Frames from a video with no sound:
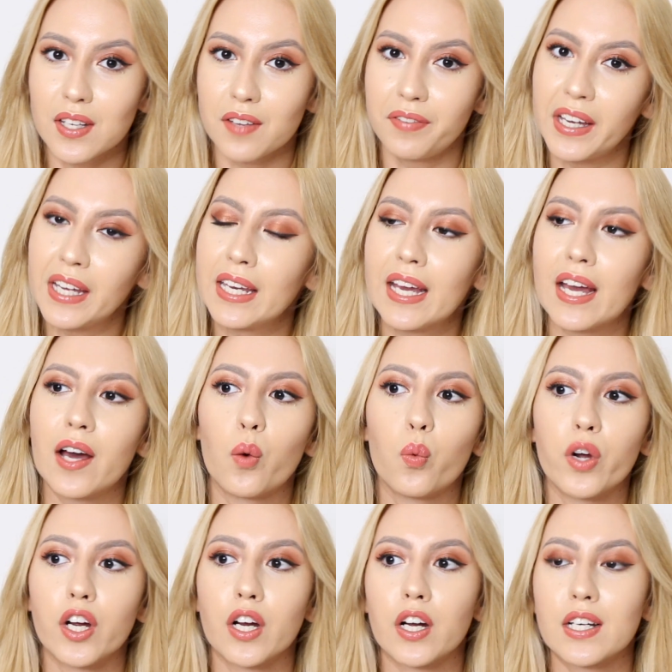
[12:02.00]
Slovenia,
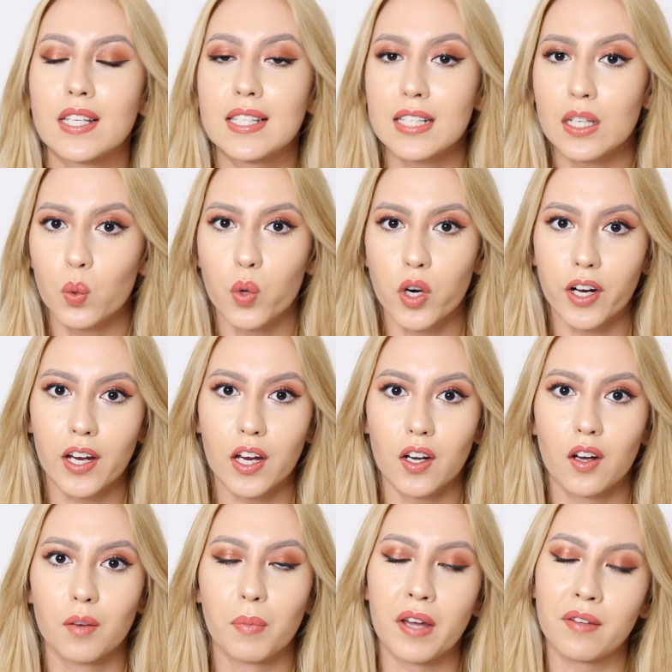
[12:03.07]
we're still working
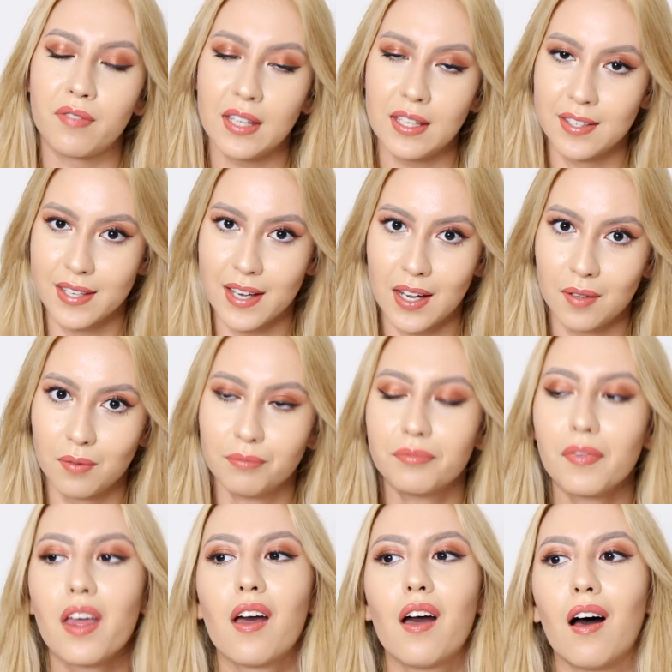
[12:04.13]
on my visa.
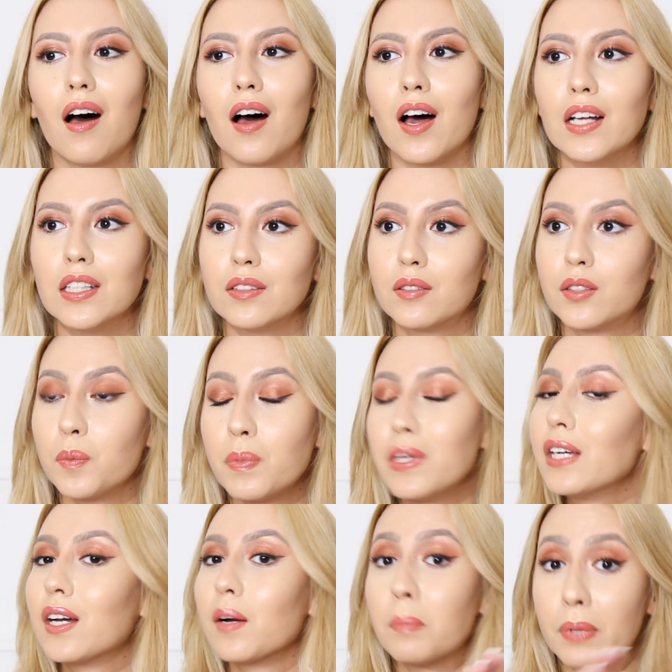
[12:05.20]
Uh, to
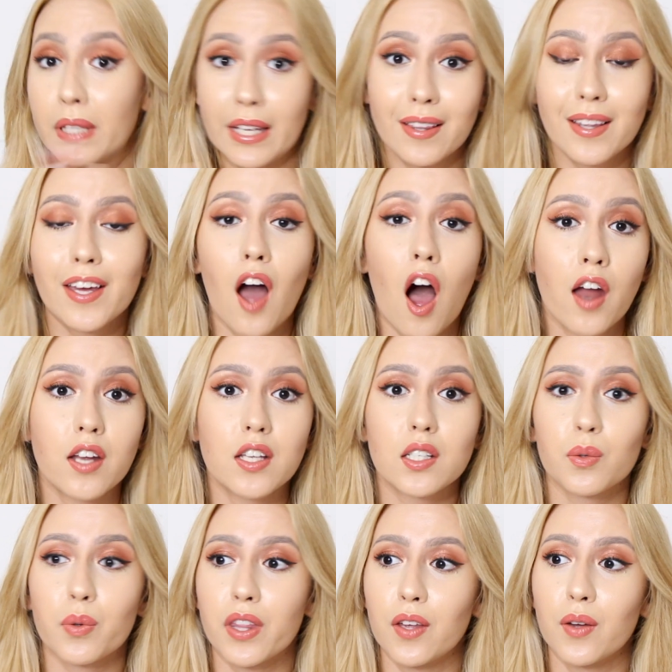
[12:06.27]
be completely
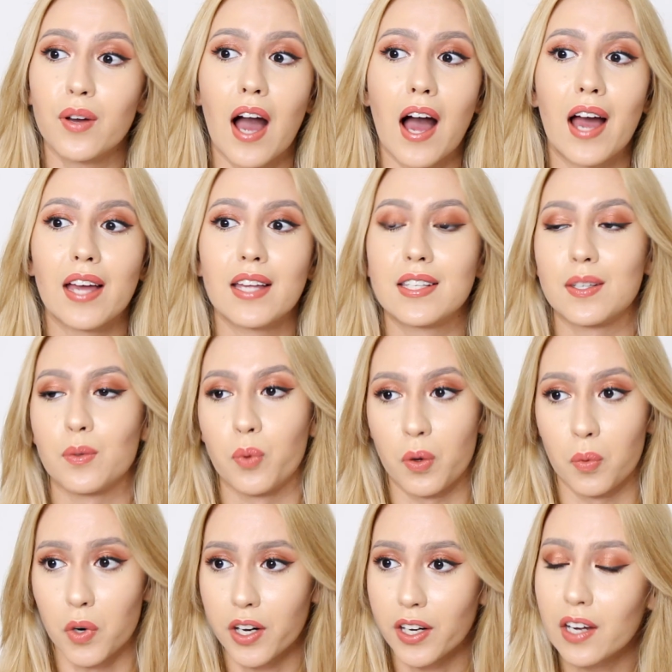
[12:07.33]
honest with you guys,
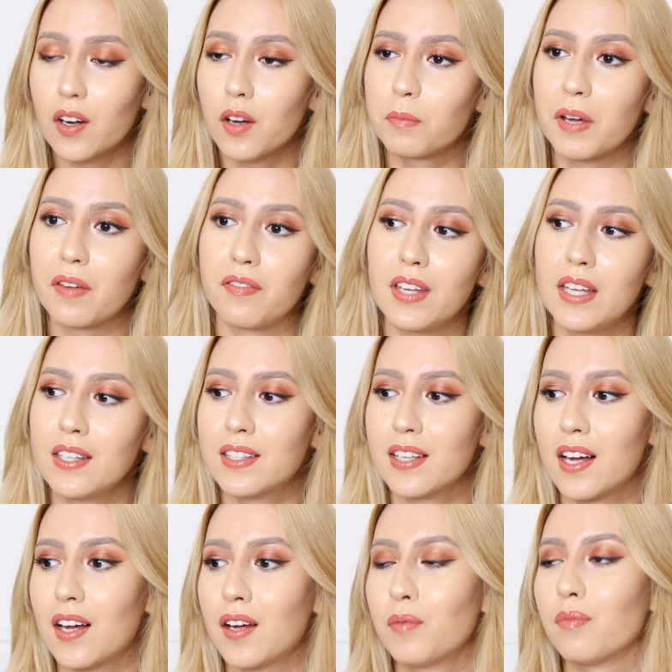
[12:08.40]
we're working on my
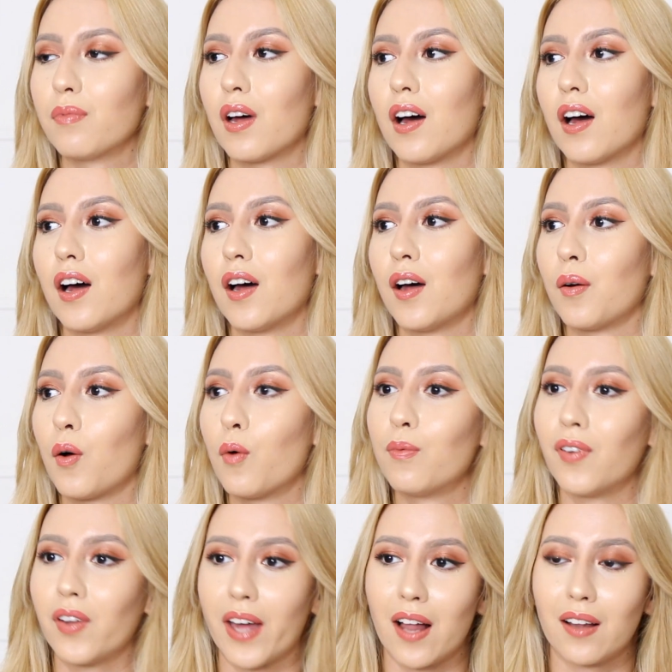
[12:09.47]
visa. Uh,
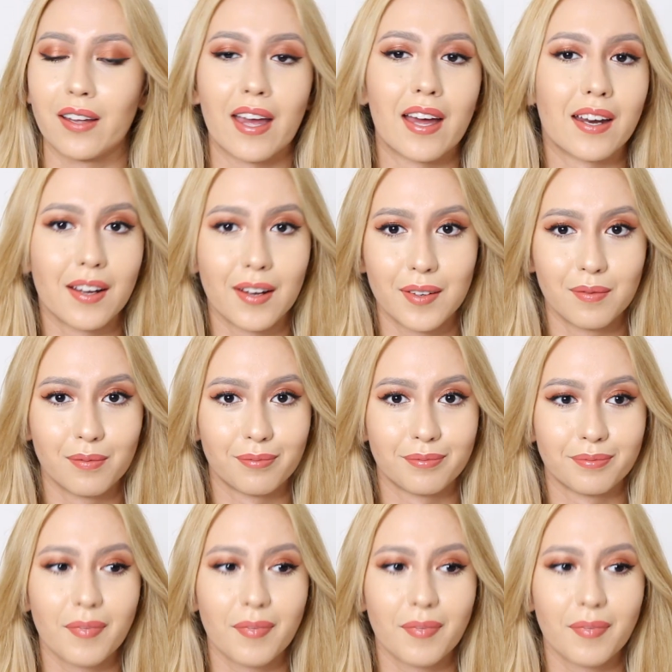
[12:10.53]
hopefully I'll get it